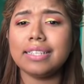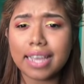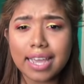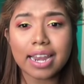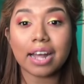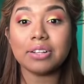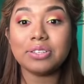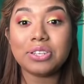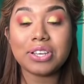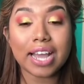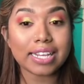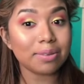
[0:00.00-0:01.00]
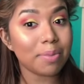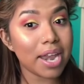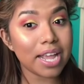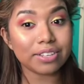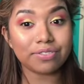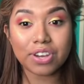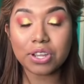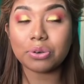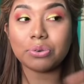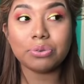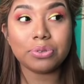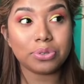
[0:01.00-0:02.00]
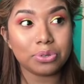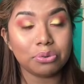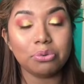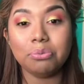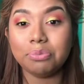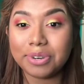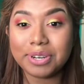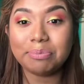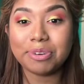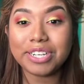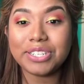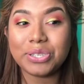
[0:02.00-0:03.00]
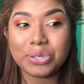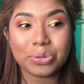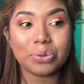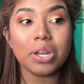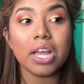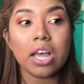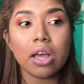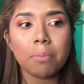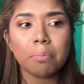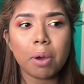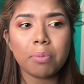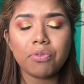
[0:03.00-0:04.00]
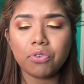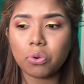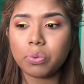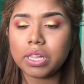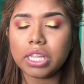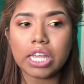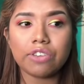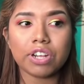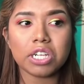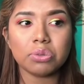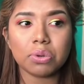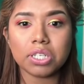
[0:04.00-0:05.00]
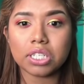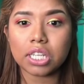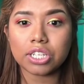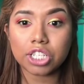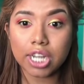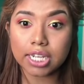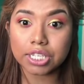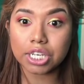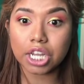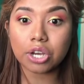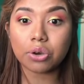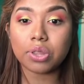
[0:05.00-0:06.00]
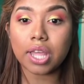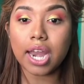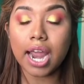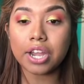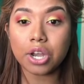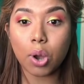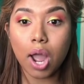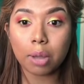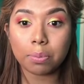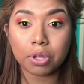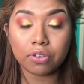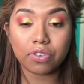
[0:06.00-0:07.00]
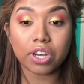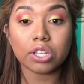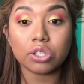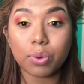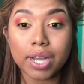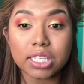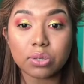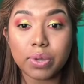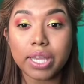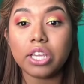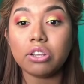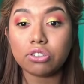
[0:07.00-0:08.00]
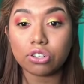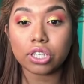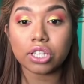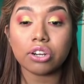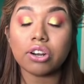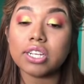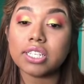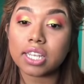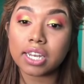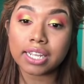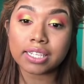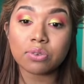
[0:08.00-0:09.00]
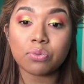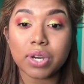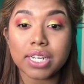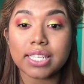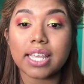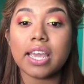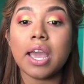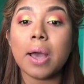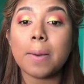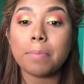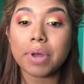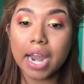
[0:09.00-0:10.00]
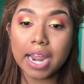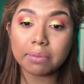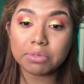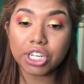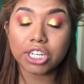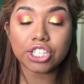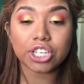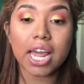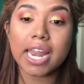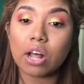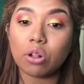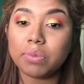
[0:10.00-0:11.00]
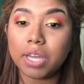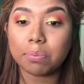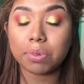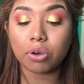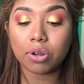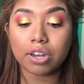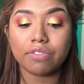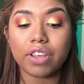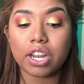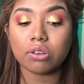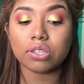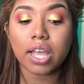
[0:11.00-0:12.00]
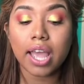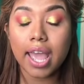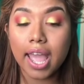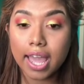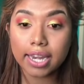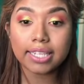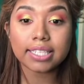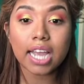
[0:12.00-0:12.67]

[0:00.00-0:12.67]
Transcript: it. I'll see you guys in my next video soon, pretty soon. But before we leave, I just wanted to let you guys know that I know I upload videos twice a week. Usually they're on Sundays and Wednesday, but I am changing that. I'll be uploading videos any